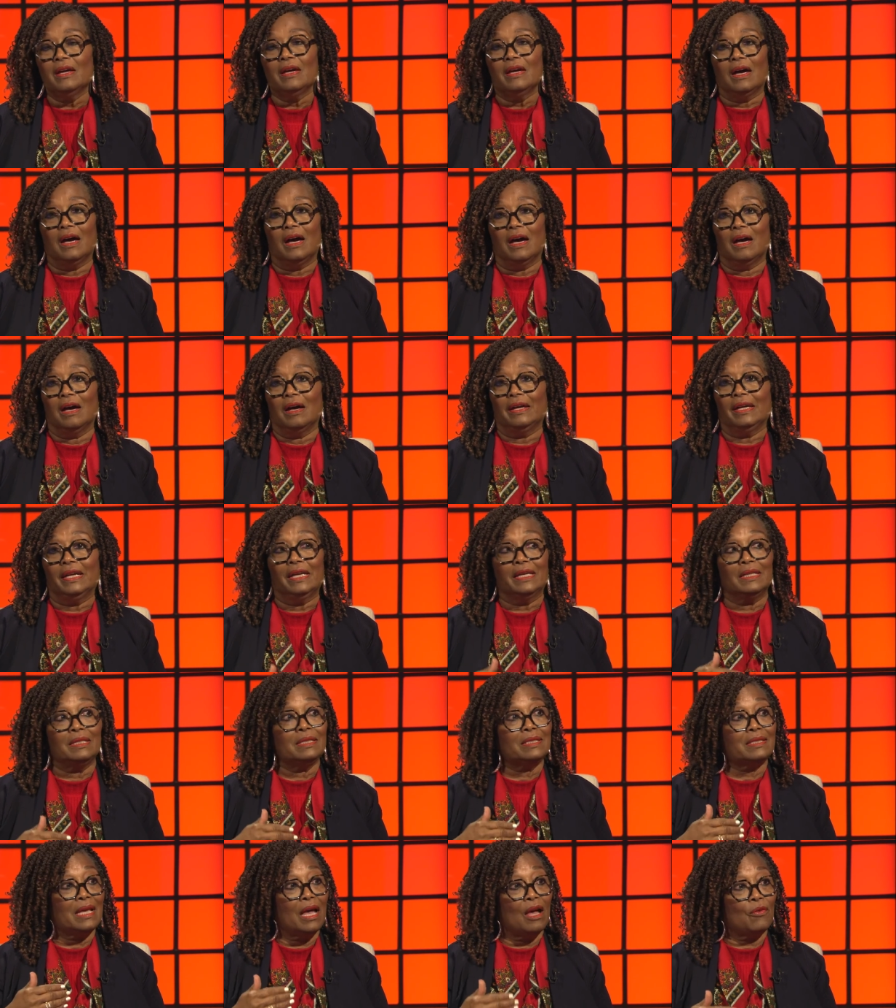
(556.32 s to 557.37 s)
uh, in
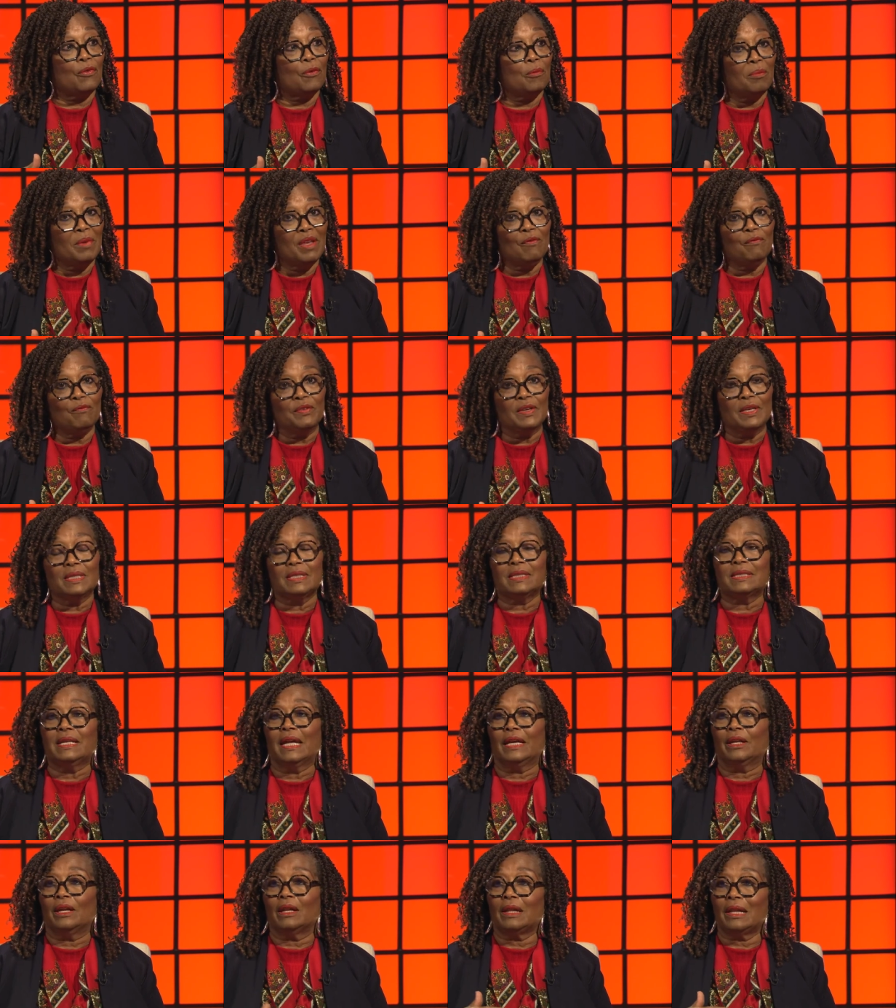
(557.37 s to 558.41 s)
South Memphis
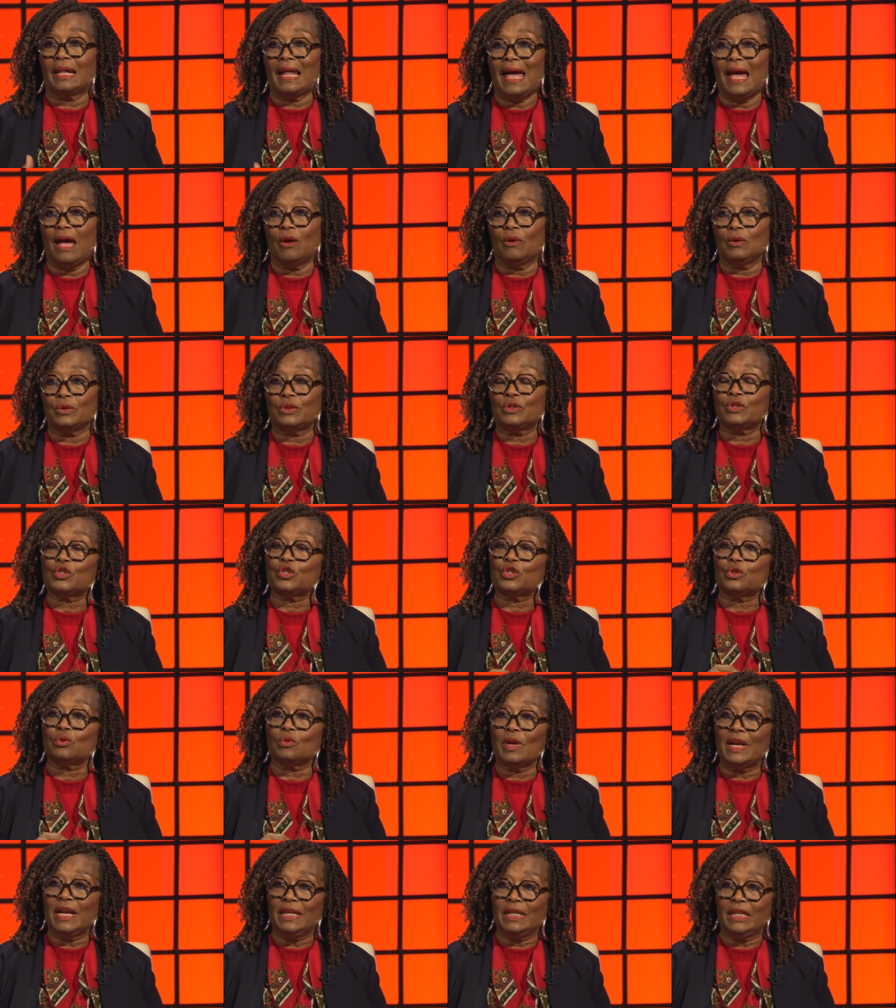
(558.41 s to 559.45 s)
that allows
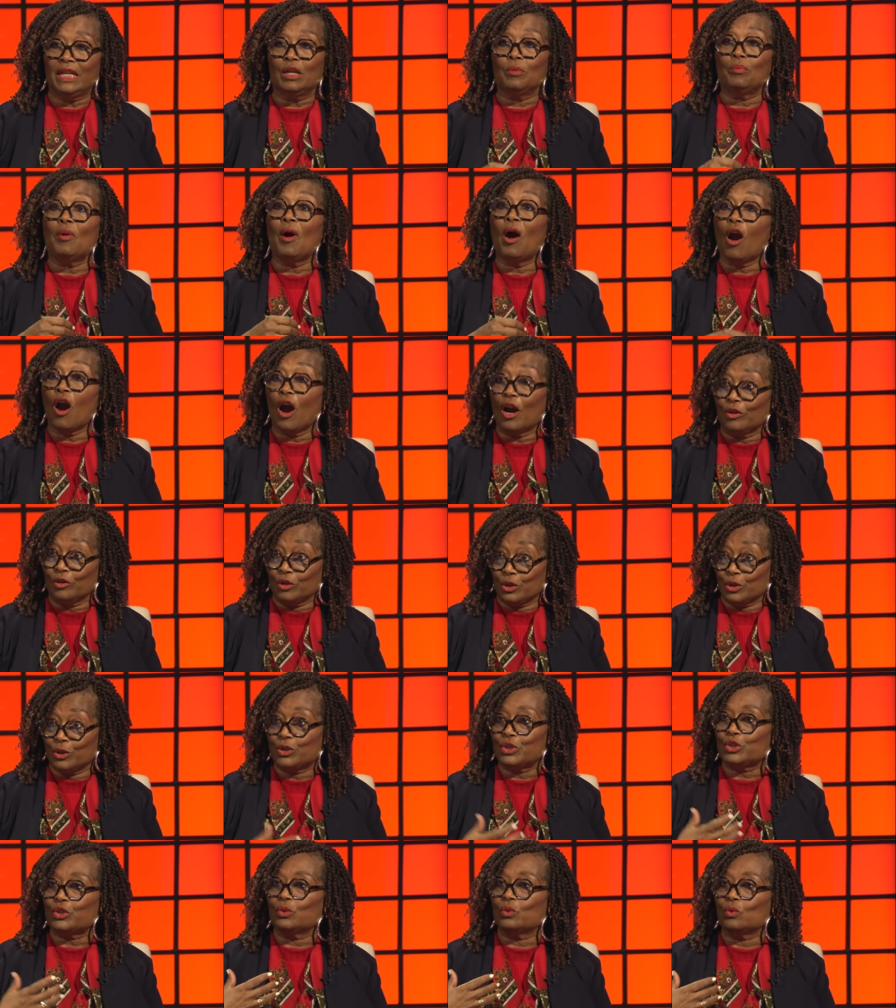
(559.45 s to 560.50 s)
training
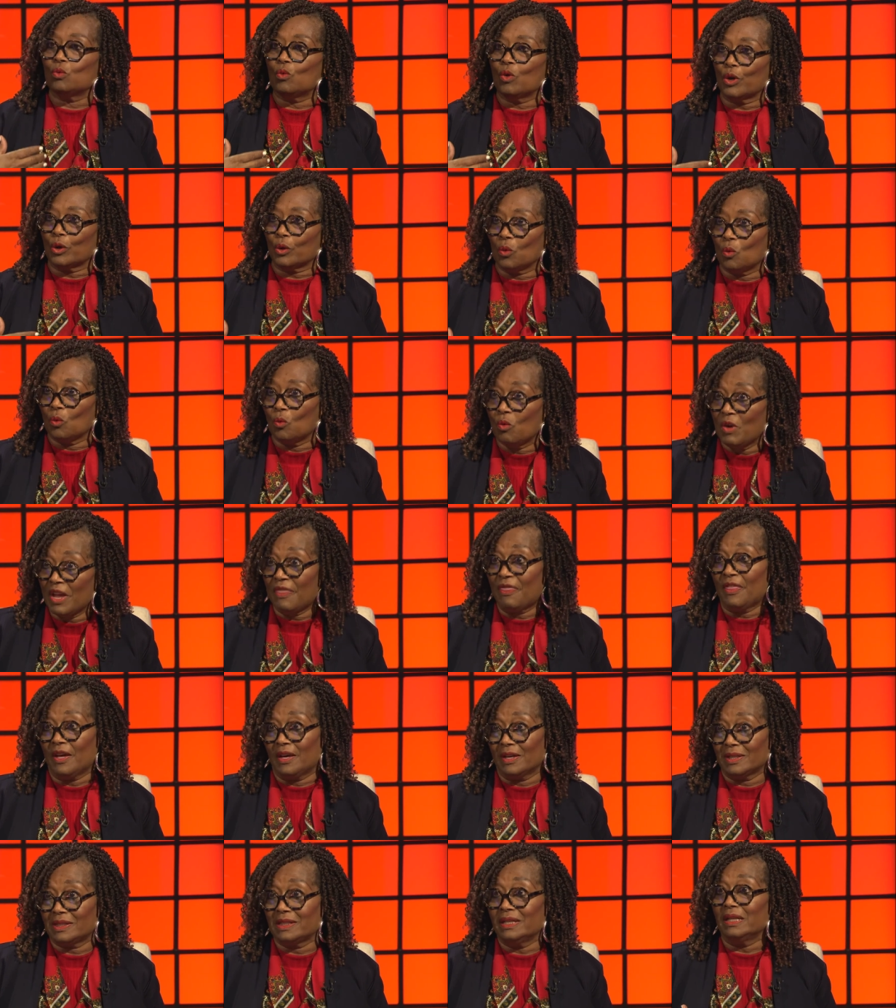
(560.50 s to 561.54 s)
partners to work with
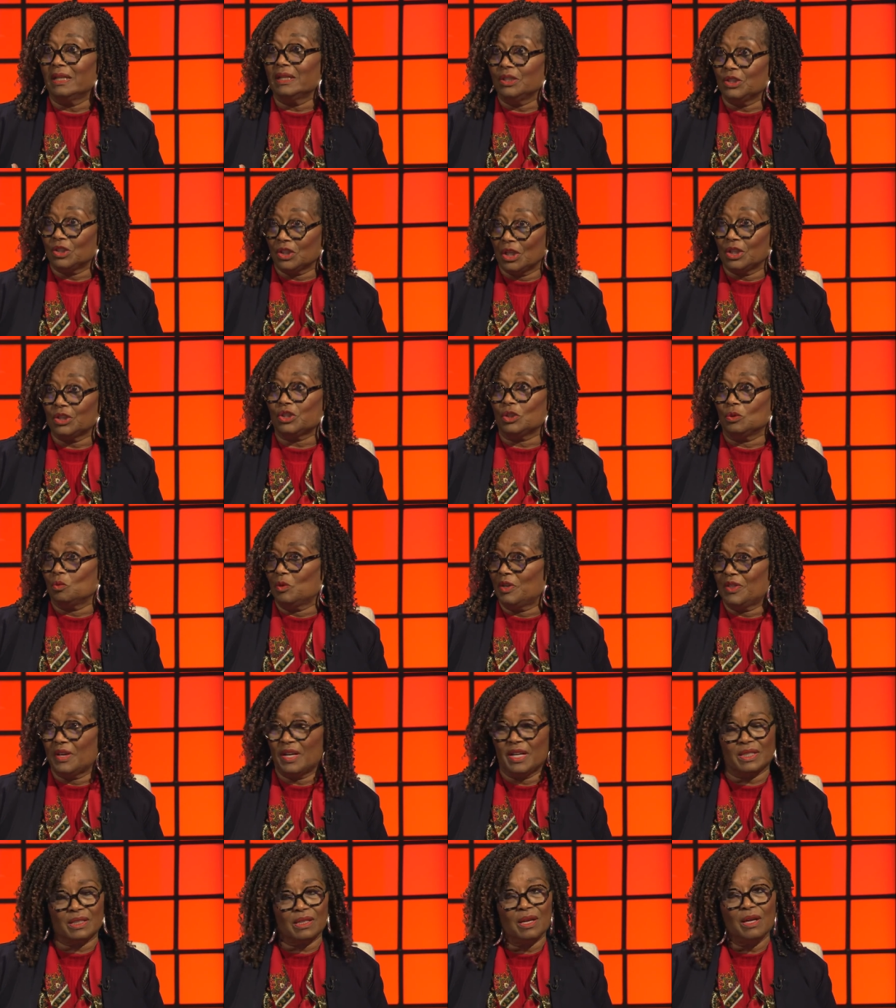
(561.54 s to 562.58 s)
us in conjunction with
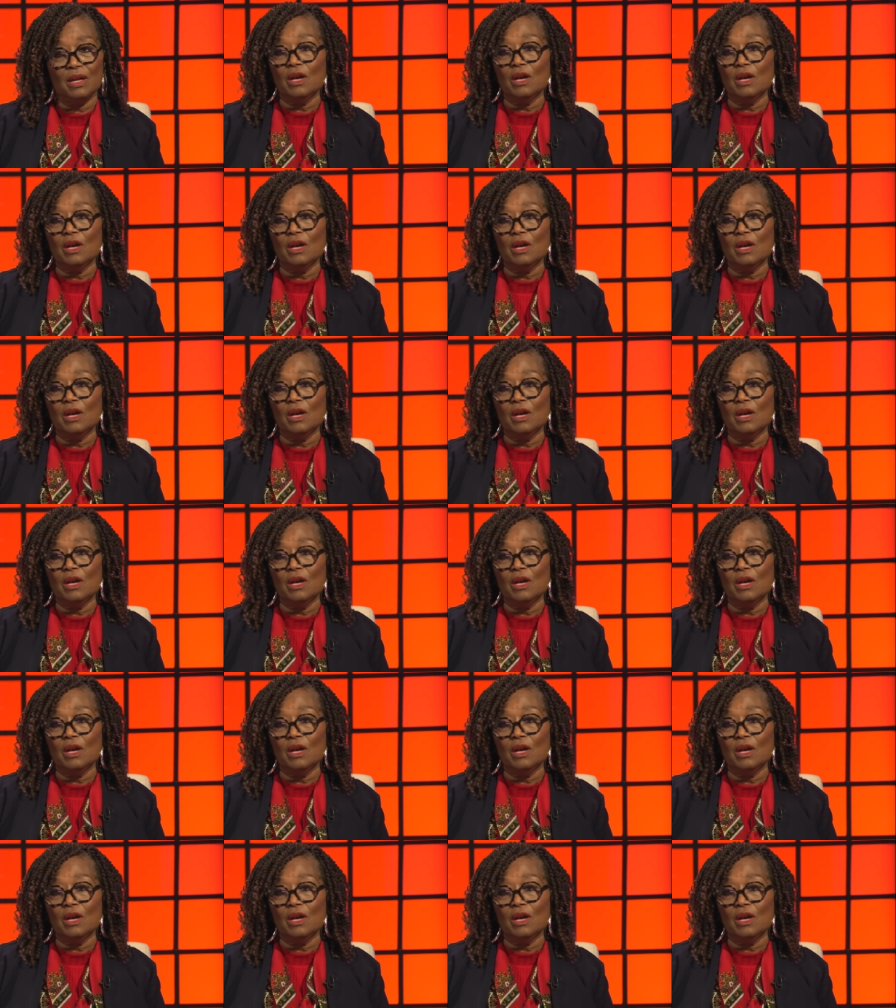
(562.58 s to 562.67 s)
us,